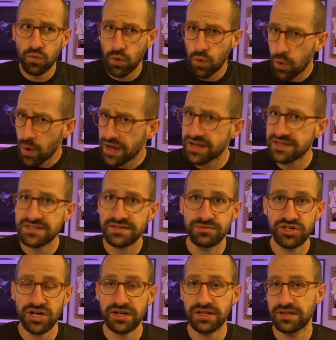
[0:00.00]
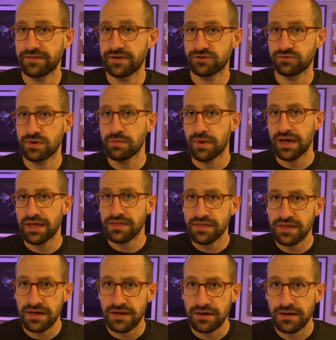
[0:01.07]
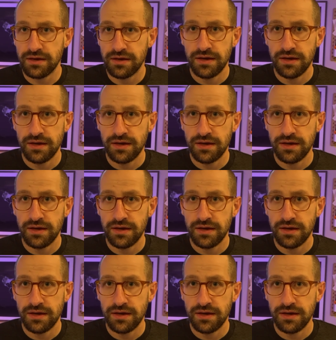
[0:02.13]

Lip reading: quite as subjective as we might think.